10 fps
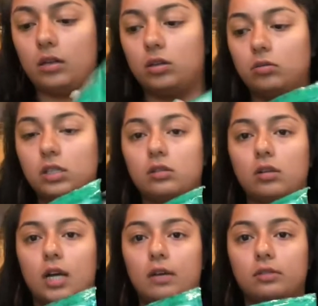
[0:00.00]
we still
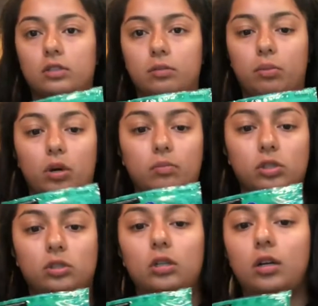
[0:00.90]
have some
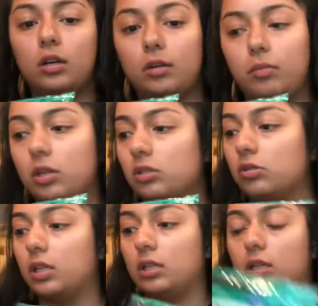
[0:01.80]
parmesan, mozzarella,